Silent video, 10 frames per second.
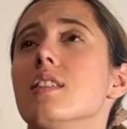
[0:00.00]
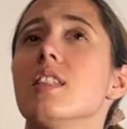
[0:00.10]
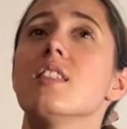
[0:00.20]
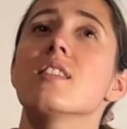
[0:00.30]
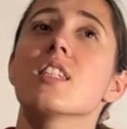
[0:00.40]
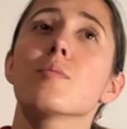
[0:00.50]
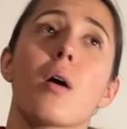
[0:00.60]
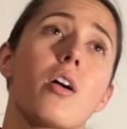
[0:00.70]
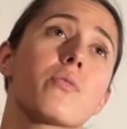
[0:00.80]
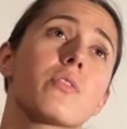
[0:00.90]
Disney,
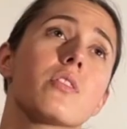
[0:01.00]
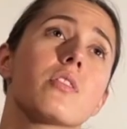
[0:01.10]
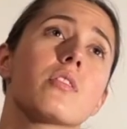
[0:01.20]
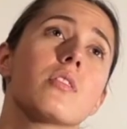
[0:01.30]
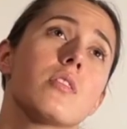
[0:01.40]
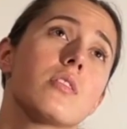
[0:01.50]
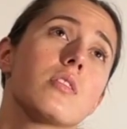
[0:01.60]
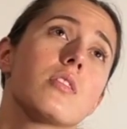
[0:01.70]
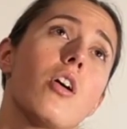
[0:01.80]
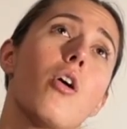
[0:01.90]
Marvel,
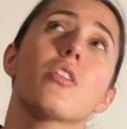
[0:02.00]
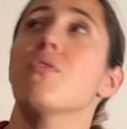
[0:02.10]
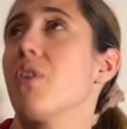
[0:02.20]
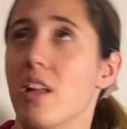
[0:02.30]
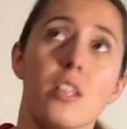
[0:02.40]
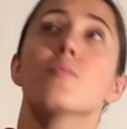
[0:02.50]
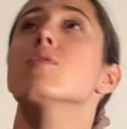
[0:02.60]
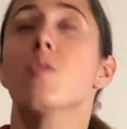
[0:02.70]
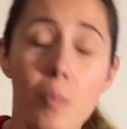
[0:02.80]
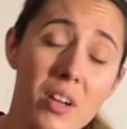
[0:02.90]
all the fandoms
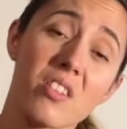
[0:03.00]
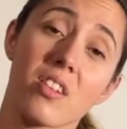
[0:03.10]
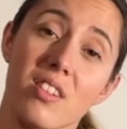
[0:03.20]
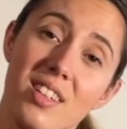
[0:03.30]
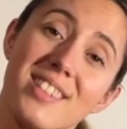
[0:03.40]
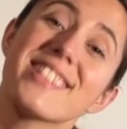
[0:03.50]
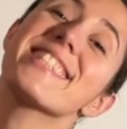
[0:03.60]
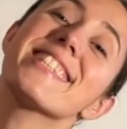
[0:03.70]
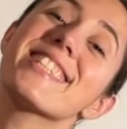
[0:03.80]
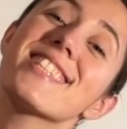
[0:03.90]
person. If
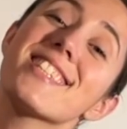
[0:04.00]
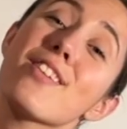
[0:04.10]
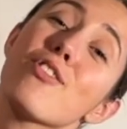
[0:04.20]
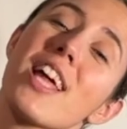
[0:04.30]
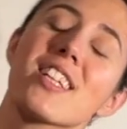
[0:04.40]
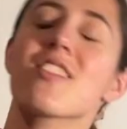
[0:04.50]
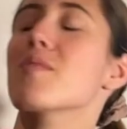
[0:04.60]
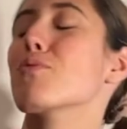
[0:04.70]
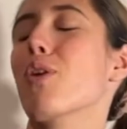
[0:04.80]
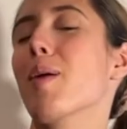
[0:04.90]
you like that,
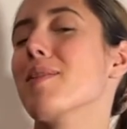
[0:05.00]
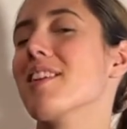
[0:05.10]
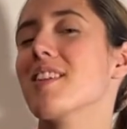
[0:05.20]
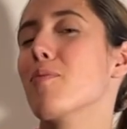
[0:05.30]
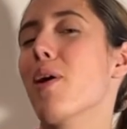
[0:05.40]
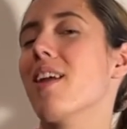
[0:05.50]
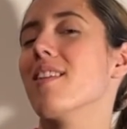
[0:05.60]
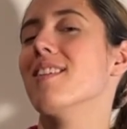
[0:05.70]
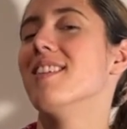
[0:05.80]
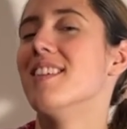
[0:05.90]
subscribe and ring the
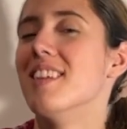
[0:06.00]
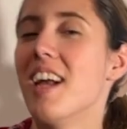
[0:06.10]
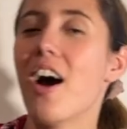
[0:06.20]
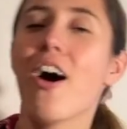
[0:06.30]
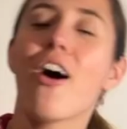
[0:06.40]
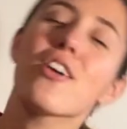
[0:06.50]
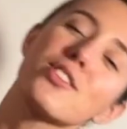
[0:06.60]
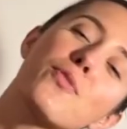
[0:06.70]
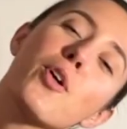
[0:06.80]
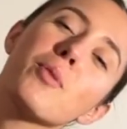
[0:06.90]
bell.
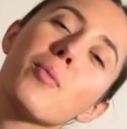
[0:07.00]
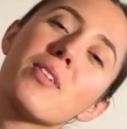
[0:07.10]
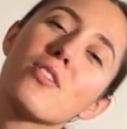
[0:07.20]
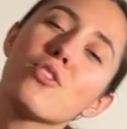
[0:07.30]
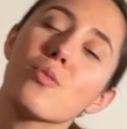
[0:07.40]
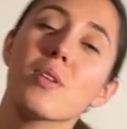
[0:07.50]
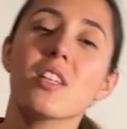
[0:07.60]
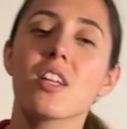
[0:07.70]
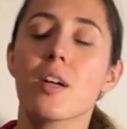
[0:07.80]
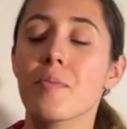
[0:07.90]
Also, follow me on my social
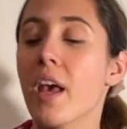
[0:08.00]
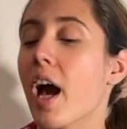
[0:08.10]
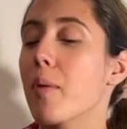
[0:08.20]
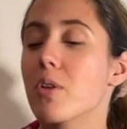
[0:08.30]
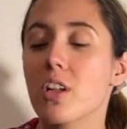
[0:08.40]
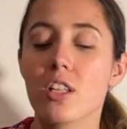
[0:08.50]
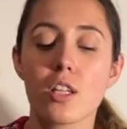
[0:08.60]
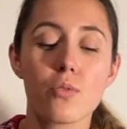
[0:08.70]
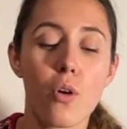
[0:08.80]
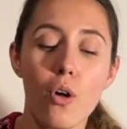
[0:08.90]
media. I'm gonna
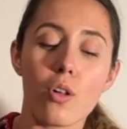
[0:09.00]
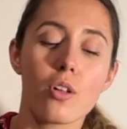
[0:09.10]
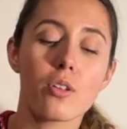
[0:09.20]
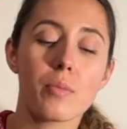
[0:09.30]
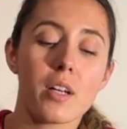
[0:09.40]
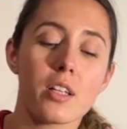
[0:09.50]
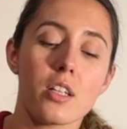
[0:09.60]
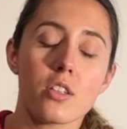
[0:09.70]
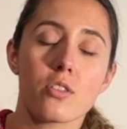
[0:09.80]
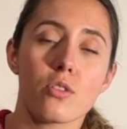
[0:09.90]
leave all
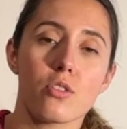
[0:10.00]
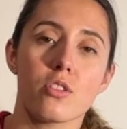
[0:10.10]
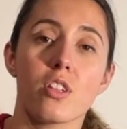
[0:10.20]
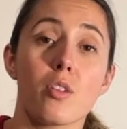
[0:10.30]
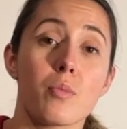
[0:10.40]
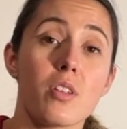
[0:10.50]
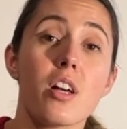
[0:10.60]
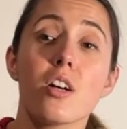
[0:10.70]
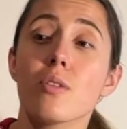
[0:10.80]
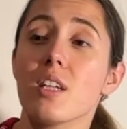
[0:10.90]
my socials on
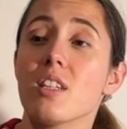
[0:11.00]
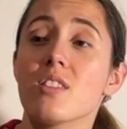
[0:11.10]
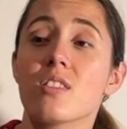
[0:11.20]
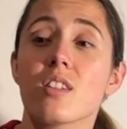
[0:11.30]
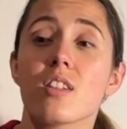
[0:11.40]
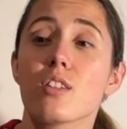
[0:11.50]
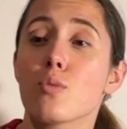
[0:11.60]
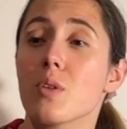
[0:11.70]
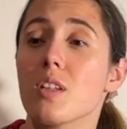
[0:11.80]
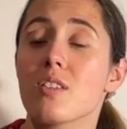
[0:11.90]
below. Insta,
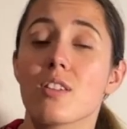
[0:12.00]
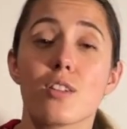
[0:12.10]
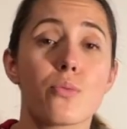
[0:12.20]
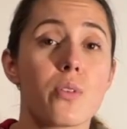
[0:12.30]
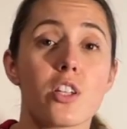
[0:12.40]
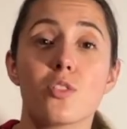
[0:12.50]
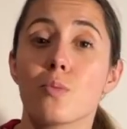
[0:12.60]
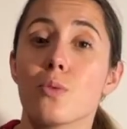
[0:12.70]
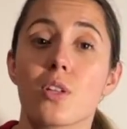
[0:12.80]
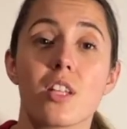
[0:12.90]
Twitter,
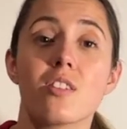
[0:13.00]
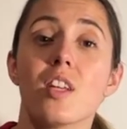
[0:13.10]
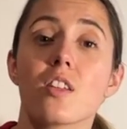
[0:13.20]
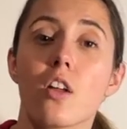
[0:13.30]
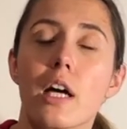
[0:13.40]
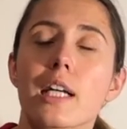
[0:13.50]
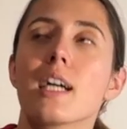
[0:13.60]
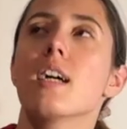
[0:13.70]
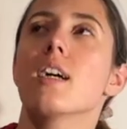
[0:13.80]
Facebook, and TikTok.